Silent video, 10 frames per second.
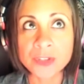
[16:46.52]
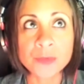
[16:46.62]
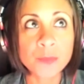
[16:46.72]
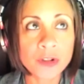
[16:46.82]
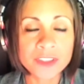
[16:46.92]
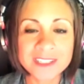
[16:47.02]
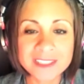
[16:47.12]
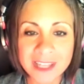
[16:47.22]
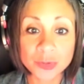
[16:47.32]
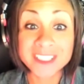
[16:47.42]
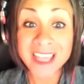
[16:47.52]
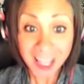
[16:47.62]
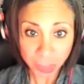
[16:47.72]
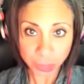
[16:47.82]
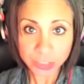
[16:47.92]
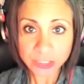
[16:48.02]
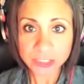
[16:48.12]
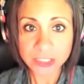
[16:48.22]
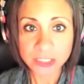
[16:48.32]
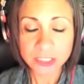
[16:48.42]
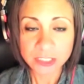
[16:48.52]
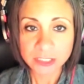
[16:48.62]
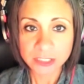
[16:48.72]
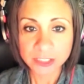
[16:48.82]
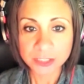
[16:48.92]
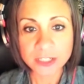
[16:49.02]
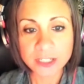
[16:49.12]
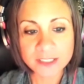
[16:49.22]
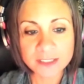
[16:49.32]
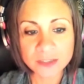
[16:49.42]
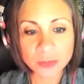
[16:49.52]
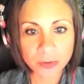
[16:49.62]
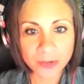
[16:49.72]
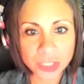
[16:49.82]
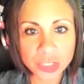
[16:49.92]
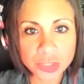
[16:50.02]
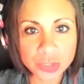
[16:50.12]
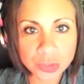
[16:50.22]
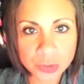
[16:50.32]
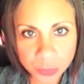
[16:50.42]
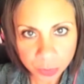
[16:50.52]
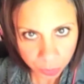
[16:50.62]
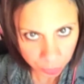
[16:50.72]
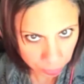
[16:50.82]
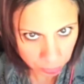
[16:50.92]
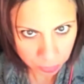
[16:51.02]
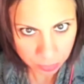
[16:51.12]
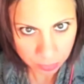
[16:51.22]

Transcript: you're more than a storyteller, you're a story doer.